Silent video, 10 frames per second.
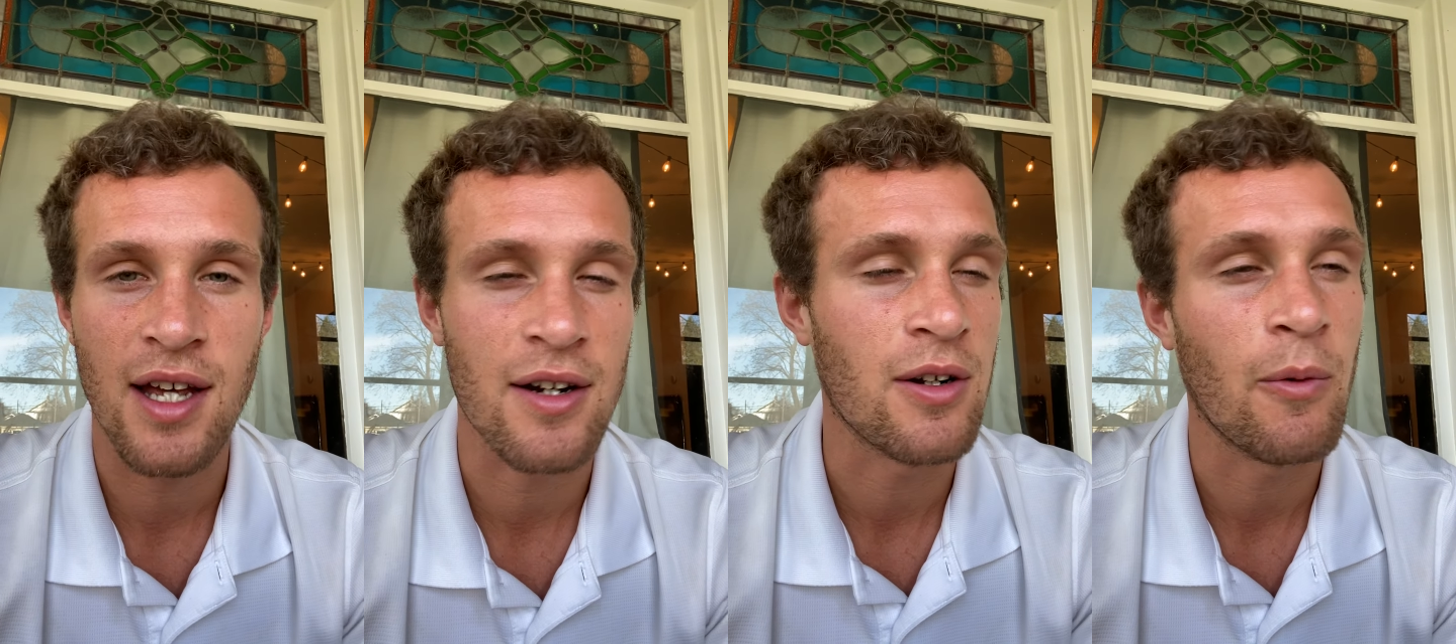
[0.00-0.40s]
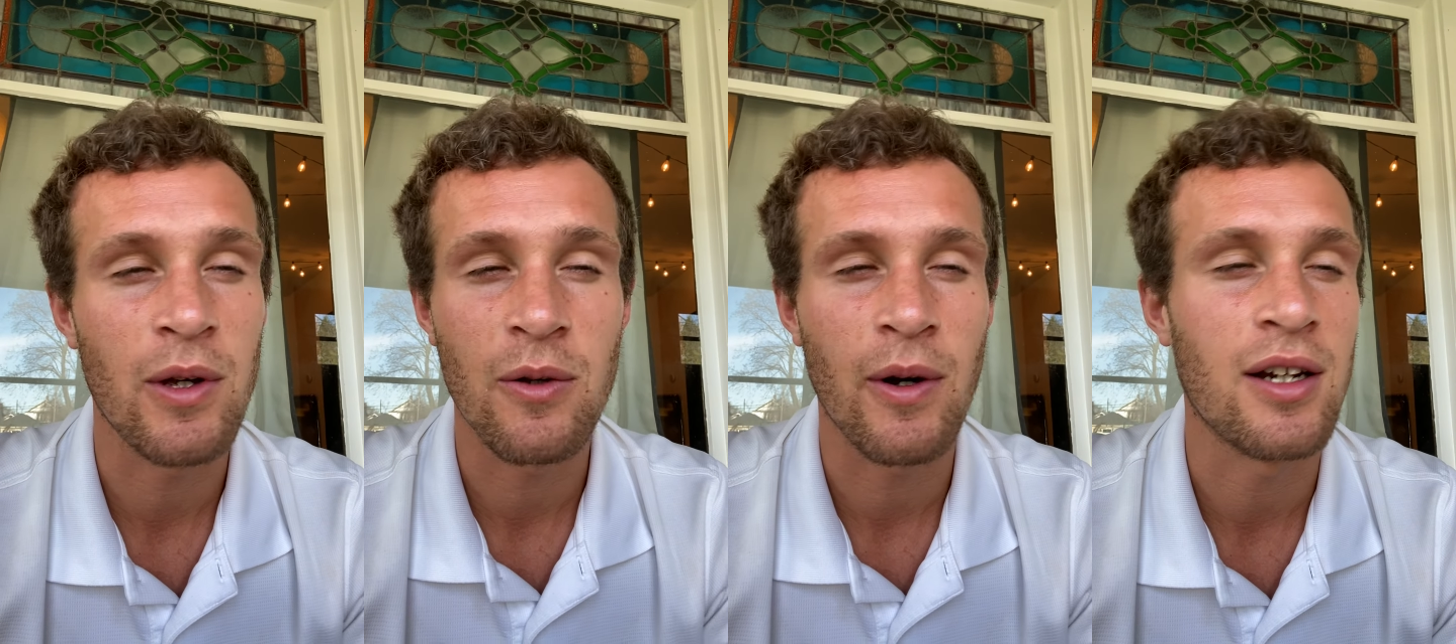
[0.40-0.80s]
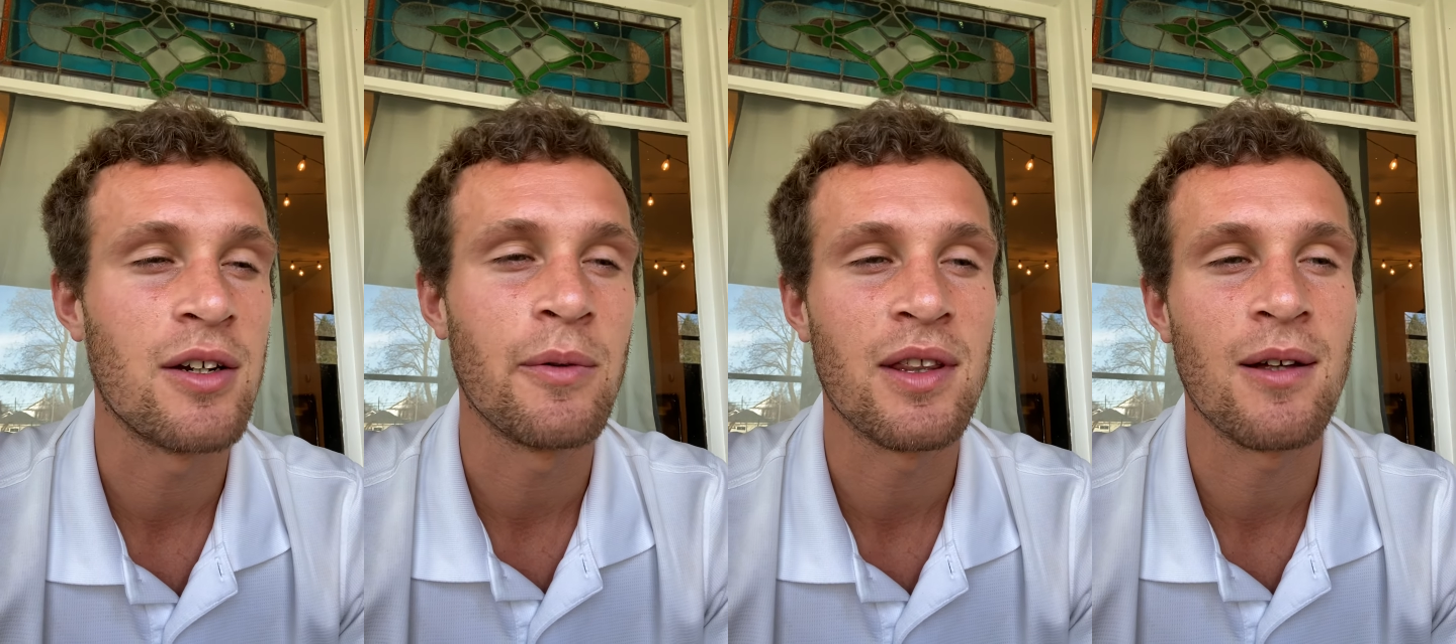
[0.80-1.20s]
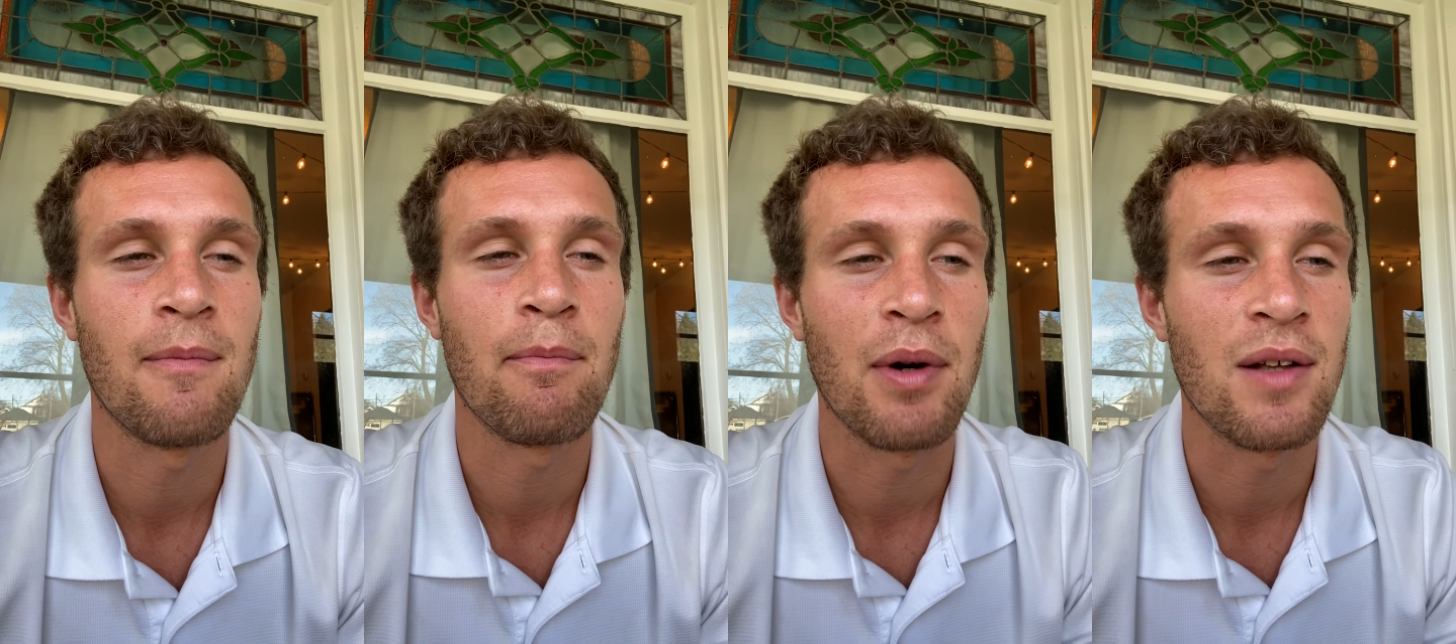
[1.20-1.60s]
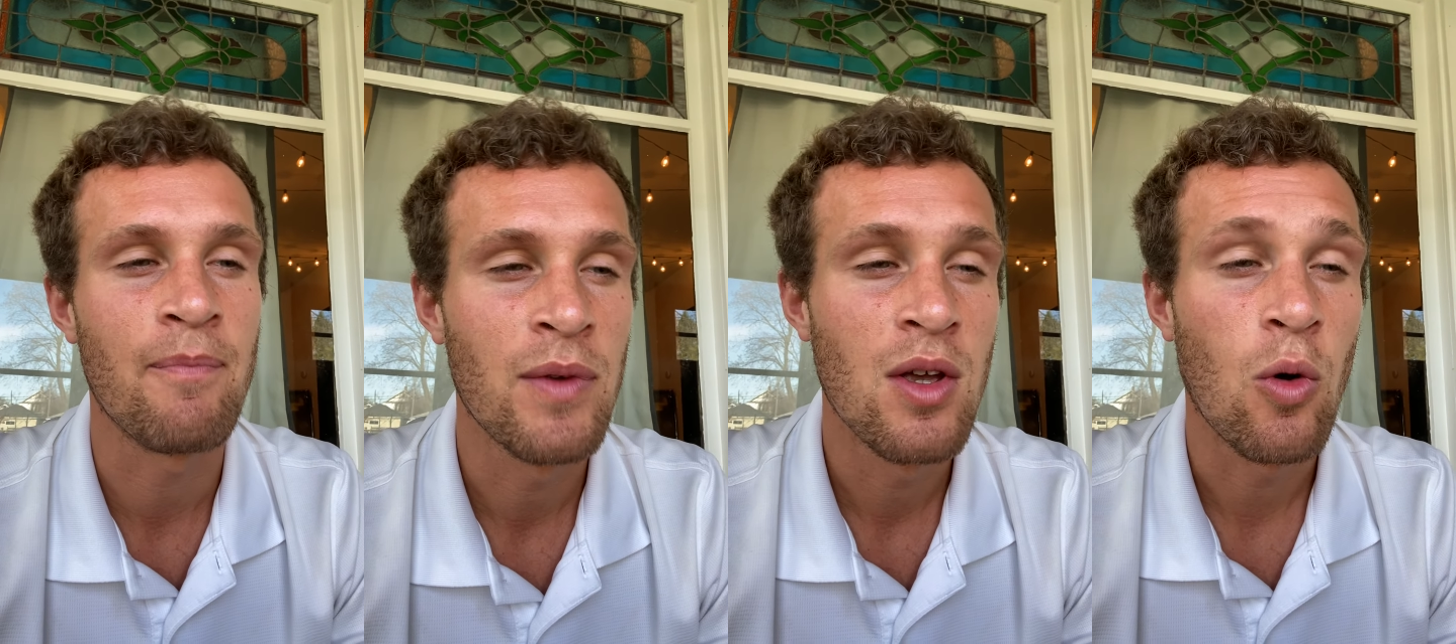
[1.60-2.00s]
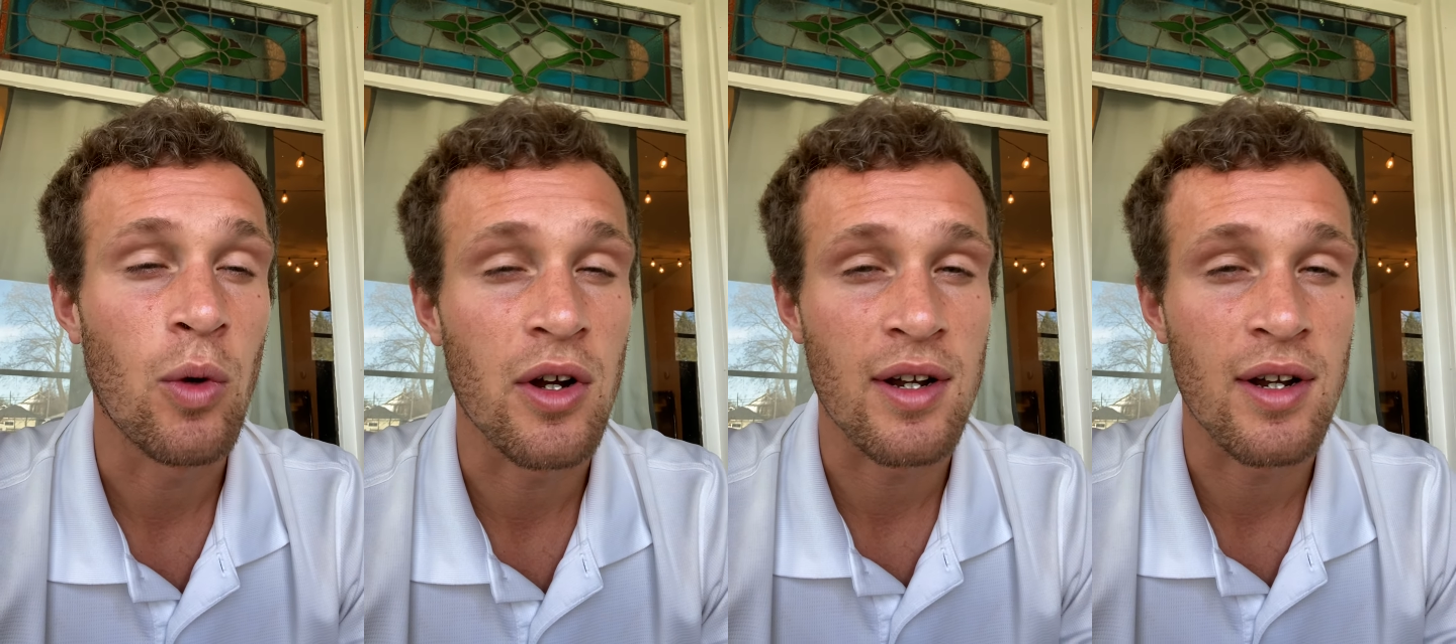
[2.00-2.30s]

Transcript: I don't know what you want to do with them, but we